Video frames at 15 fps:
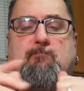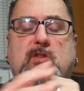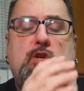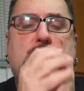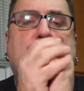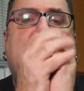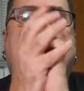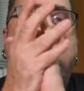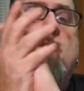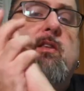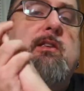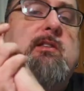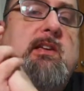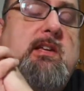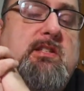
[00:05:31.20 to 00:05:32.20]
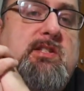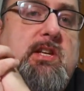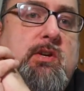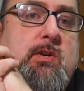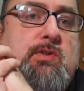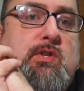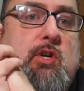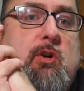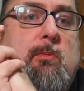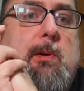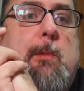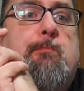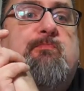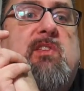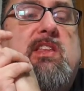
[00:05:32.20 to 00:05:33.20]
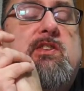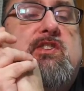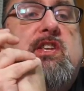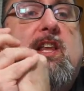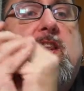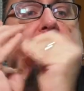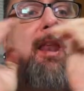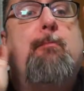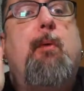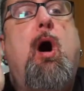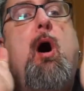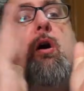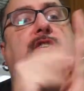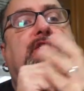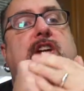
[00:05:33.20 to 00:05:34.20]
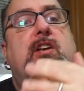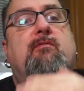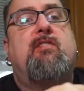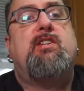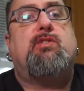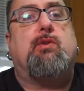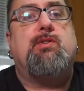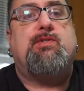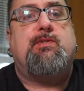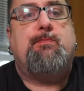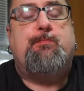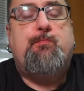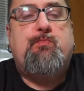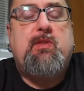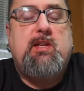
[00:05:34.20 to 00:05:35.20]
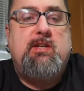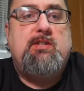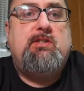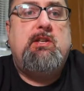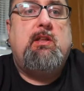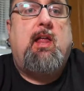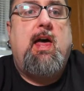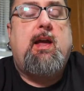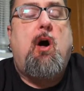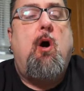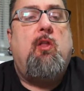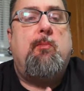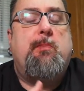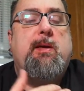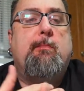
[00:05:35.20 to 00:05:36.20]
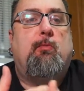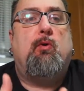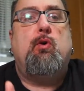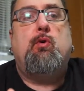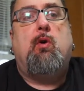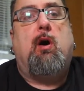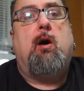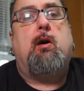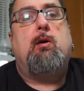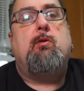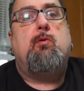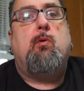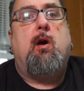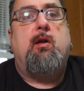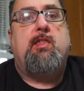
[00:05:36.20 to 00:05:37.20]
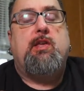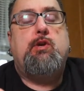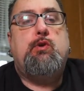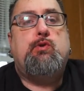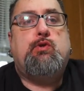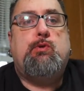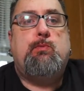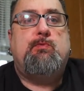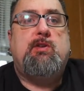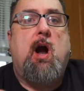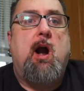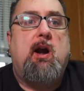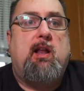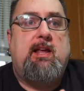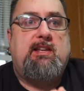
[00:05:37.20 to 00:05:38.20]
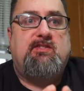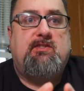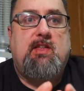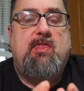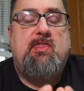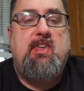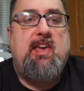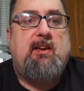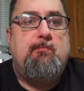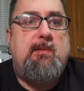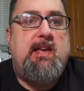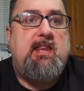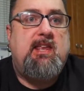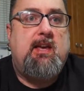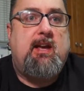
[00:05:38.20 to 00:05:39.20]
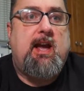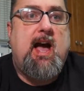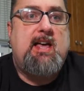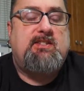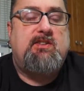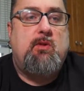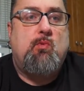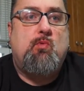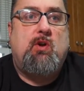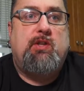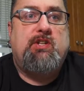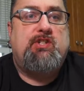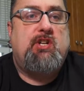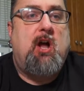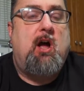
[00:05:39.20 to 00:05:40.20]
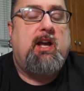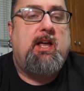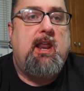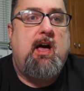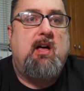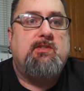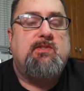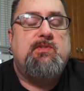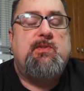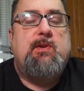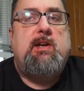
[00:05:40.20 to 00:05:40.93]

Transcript: You look out into YouTube and you see a lot of polished individuals you see like all the people who are who are the YouTube darlings, the think media guys of the world, the Sean Cannells.